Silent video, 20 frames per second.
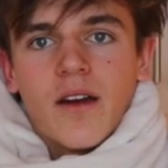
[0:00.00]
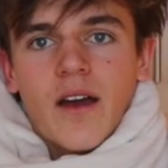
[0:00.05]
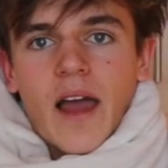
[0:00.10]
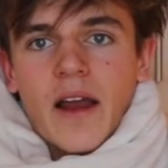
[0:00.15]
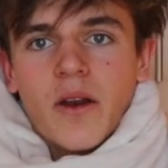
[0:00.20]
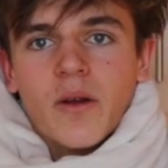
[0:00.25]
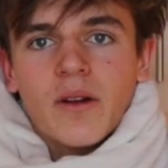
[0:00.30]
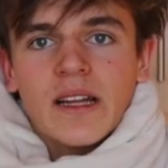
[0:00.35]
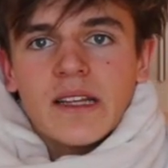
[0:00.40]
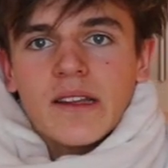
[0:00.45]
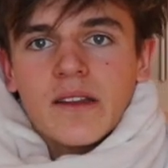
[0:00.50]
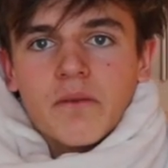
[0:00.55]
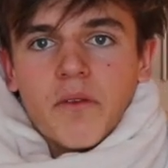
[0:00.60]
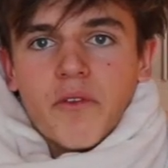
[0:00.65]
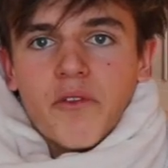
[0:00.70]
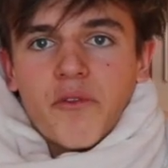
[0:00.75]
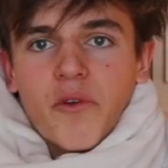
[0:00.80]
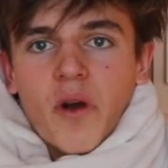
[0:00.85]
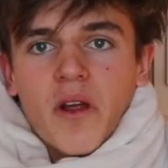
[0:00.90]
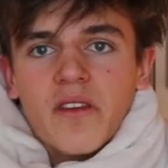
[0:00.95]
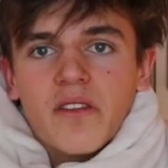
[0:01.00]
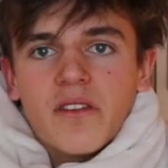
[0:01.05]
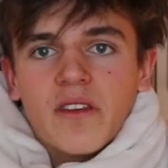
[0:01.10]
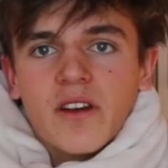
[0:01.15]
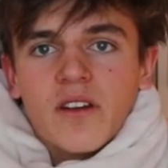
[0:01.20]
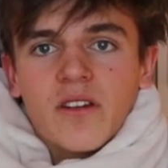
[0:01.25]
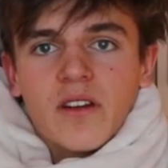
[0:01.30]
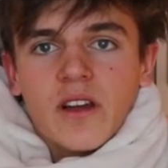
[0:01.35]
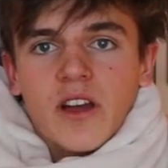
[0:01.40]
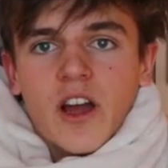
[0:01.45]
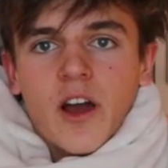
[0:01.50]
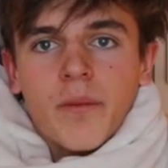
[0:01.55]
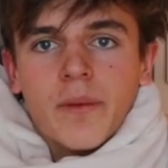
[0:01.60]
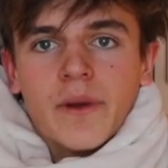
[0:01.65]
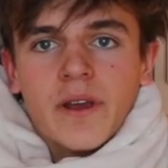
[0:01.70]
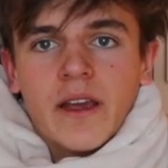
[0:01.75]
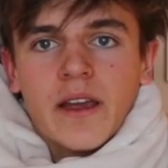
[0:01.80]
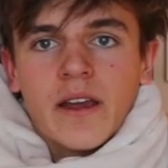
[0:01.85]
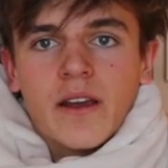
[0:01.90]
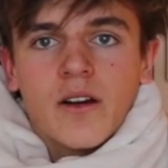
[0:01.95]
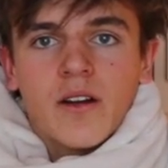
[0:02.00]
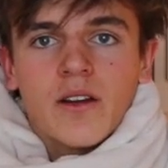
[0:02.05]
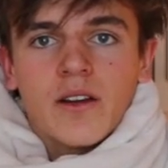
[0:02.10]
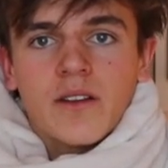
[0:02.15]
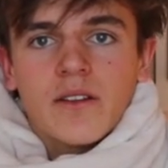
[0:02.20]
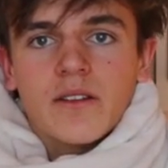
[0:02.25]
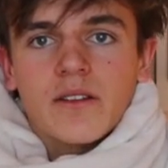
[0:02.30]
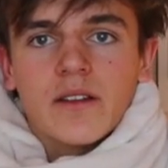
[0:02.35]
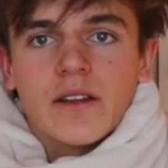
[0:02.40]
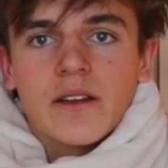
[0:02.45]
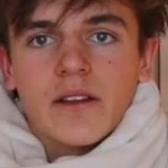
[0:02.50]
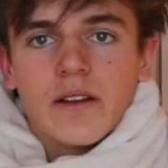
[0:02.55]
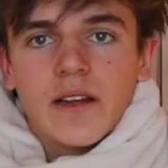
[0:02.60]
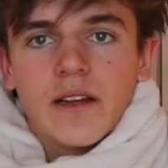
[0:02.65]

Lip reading: I looked like they're frosting on a cupcake, honestly.